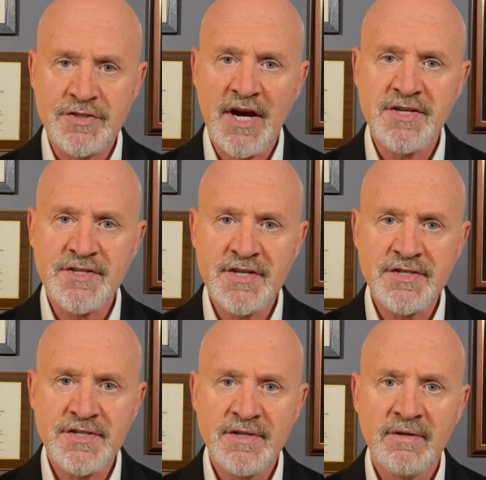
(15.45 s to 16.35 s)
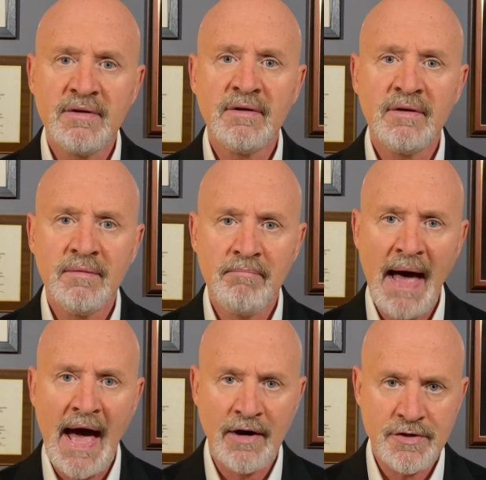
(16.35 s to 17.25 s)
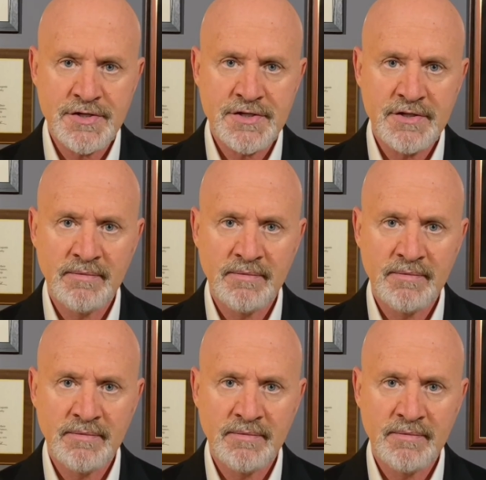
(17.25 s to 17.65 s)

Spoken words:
justice matters.